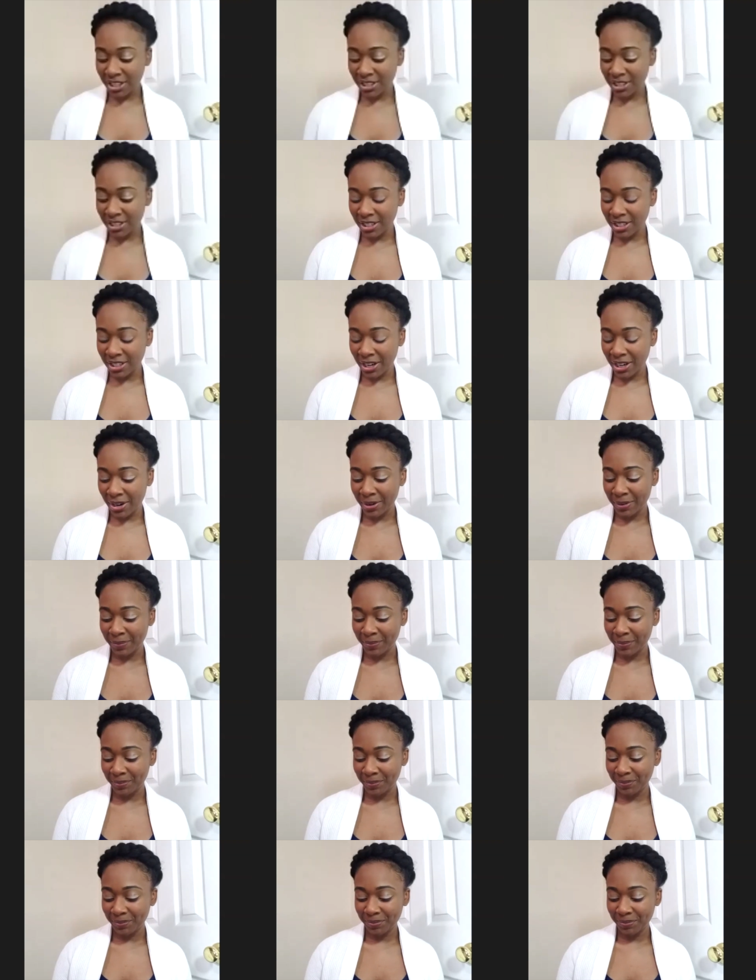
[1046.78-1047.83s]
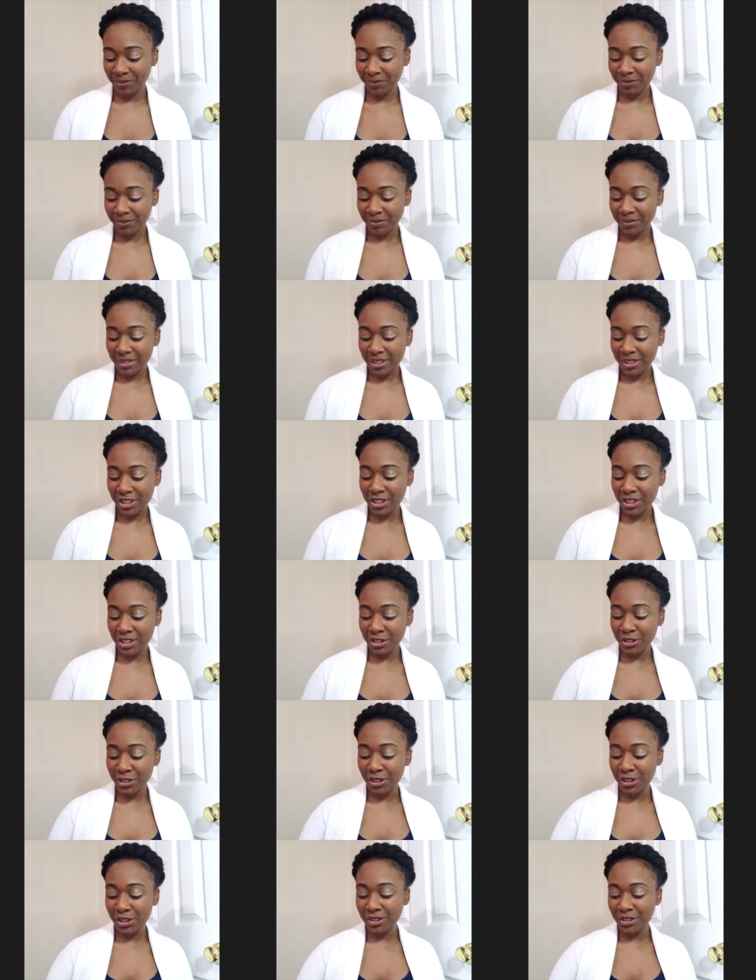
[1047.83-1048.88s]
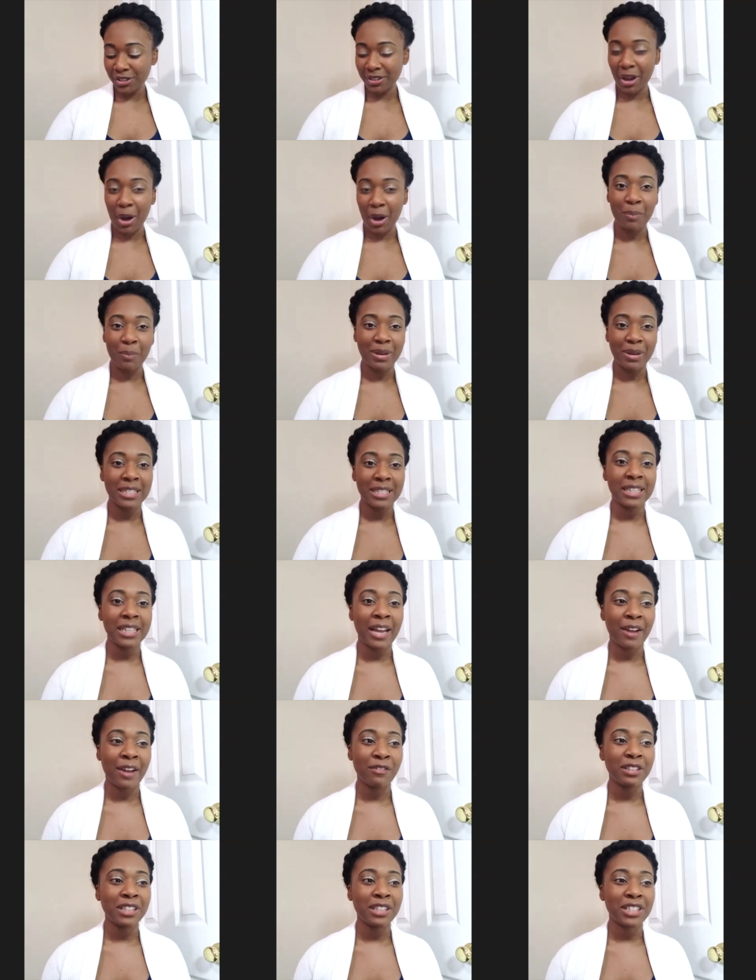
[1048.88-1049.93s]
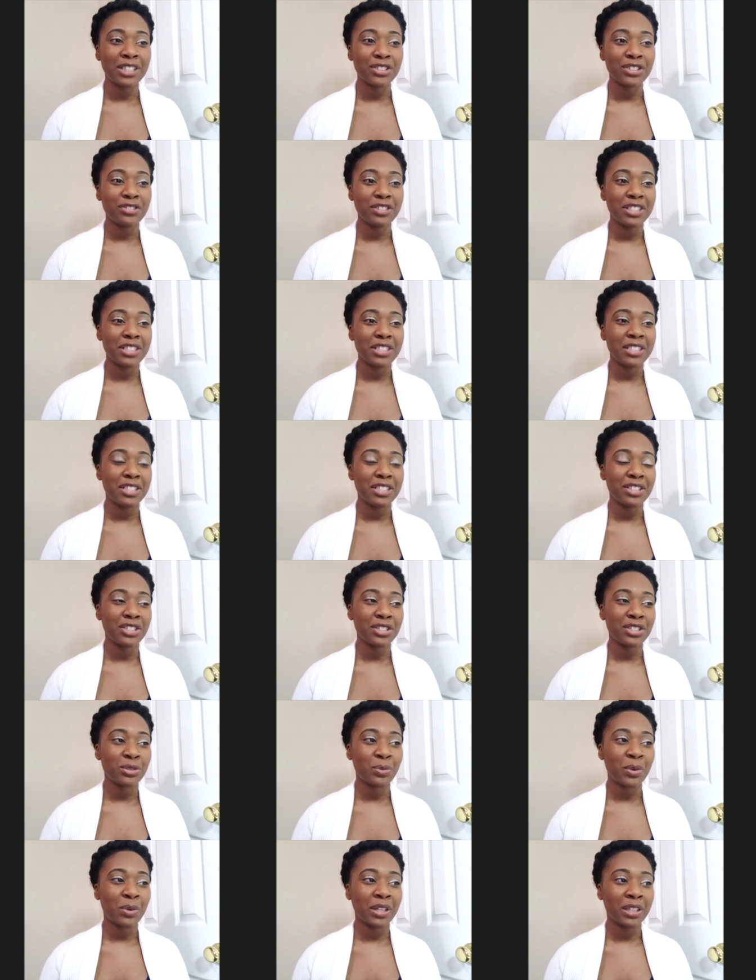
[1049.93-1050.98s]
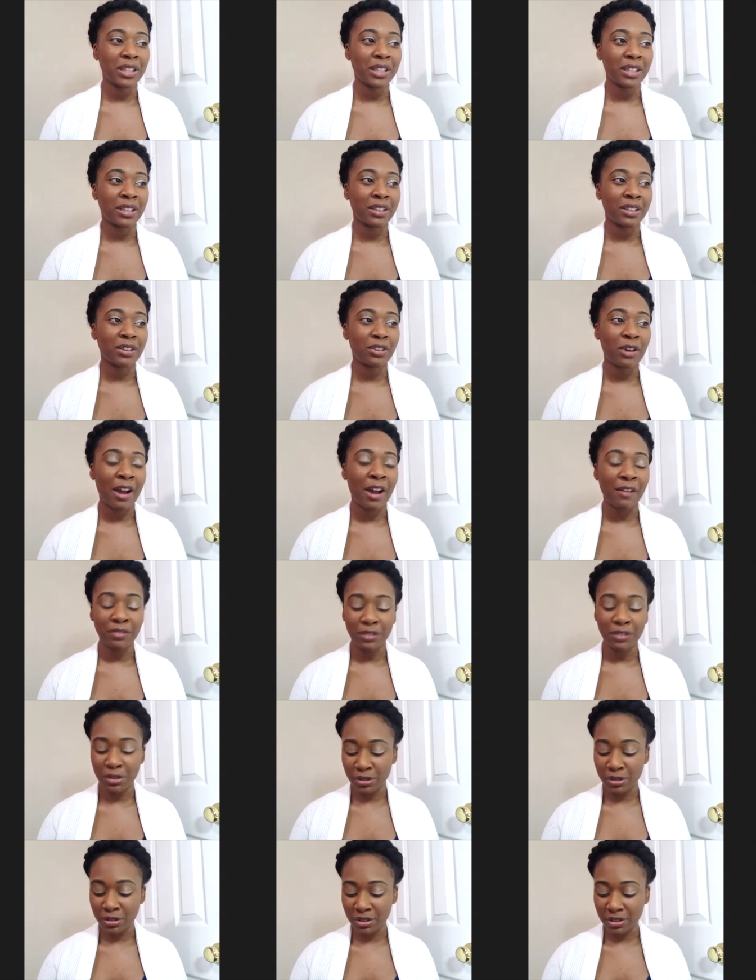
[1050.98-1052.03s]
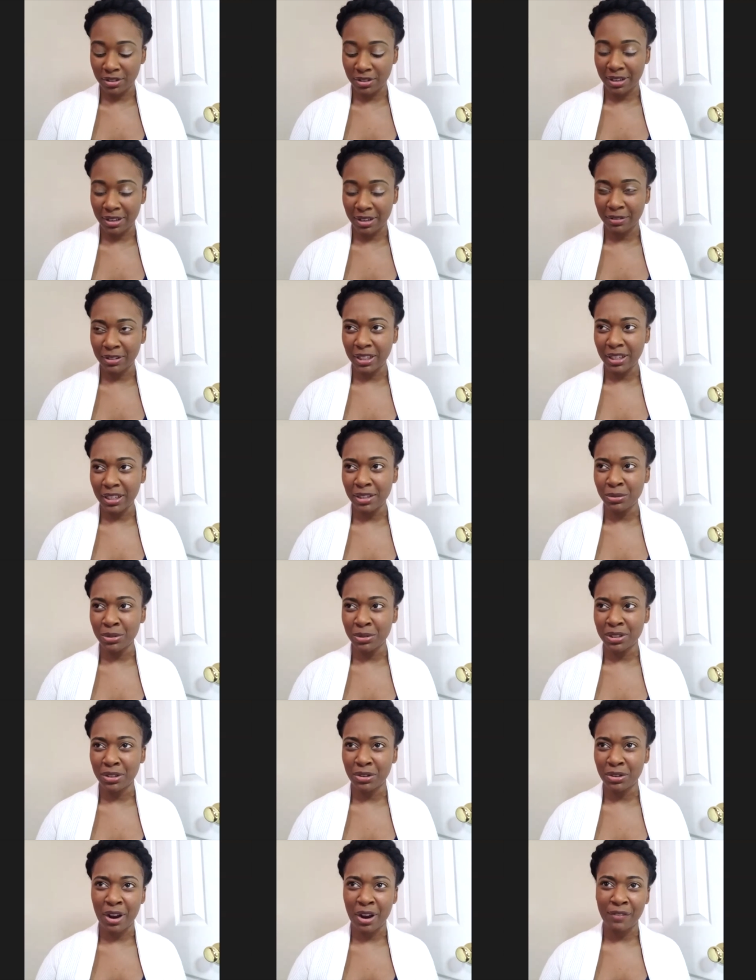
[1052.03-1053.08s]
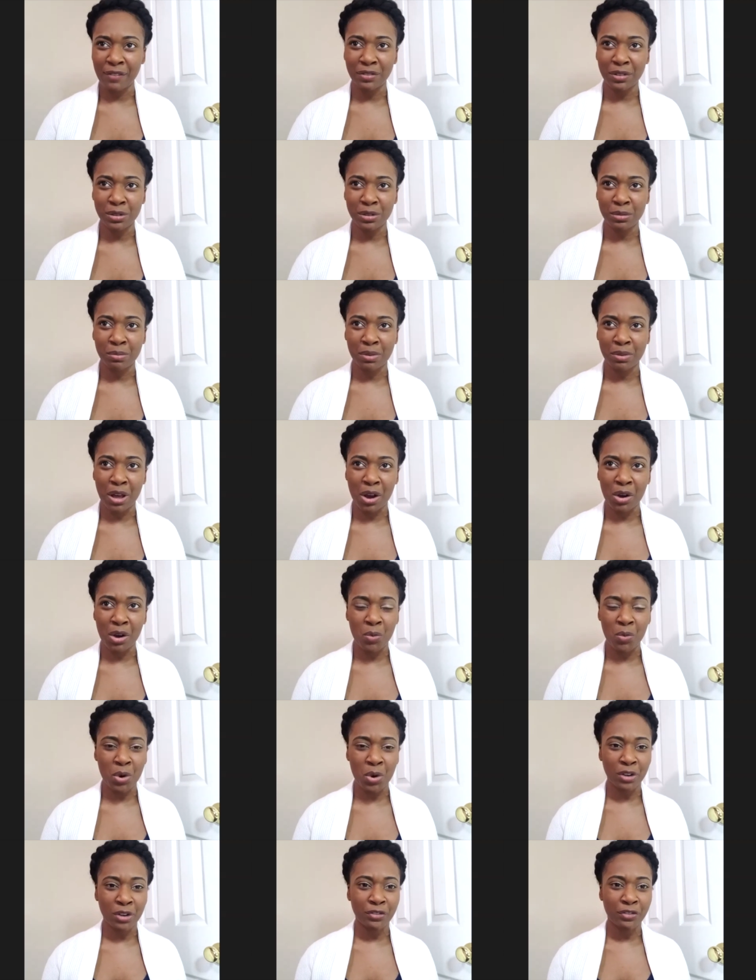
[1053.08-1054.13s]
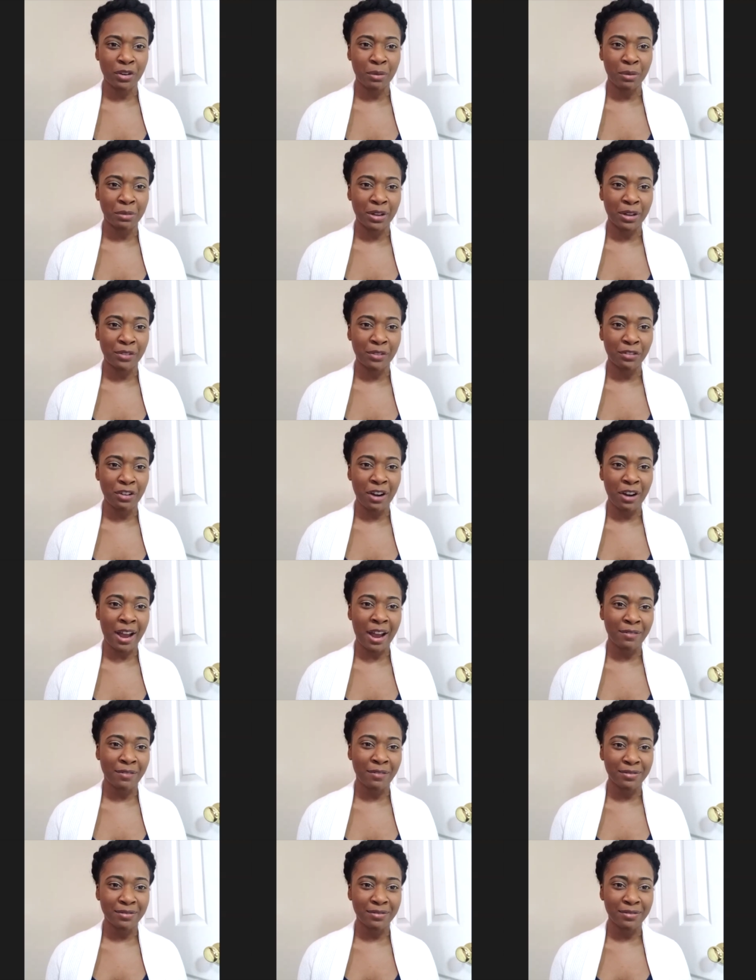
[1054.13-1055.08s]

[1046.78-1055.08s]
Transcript: um, she does uh, basically everything. She recently just won the Crafters, I think it was the Crafters Blog Award from Lovecraft.